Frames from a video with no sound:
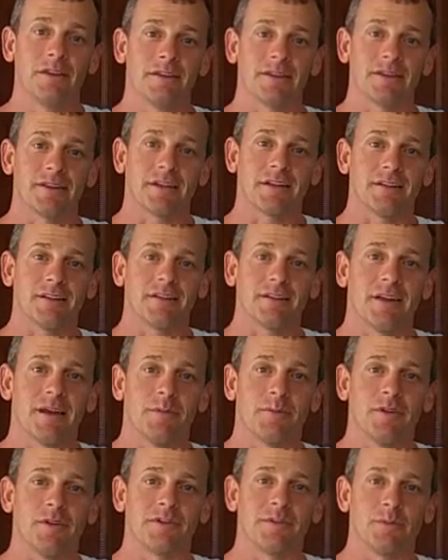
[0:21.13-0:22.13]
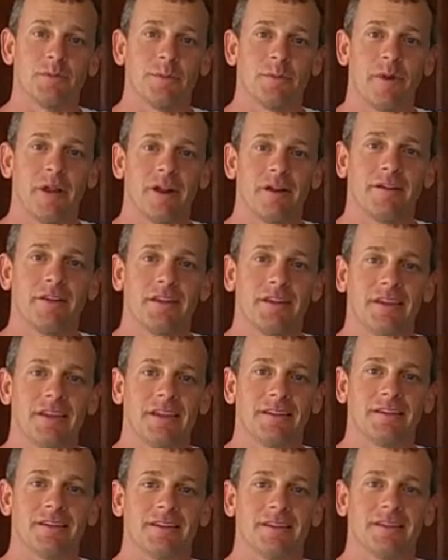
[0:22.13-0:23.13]
The second step is to prepare the
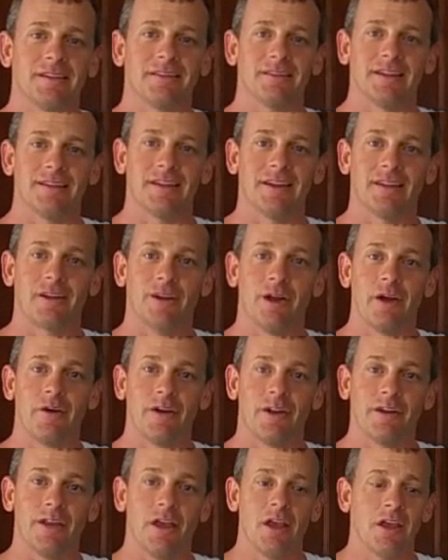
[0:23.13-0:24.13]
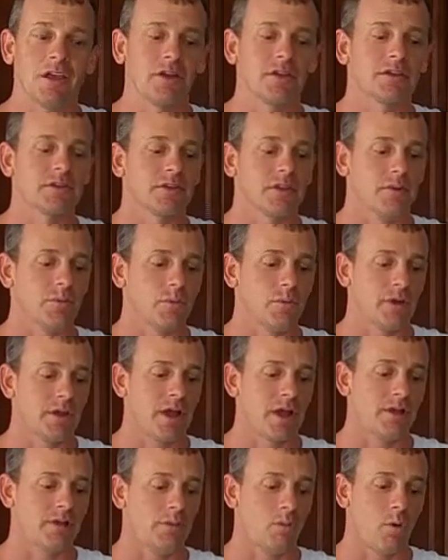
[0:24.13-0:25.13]
yeast and to get it going. So we
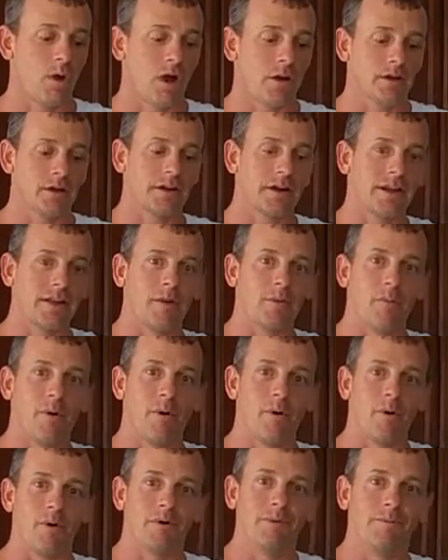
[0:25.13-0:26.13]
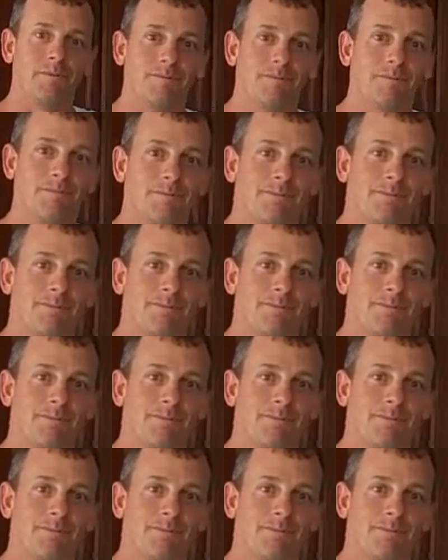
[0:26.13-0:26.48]
got water in the bowl.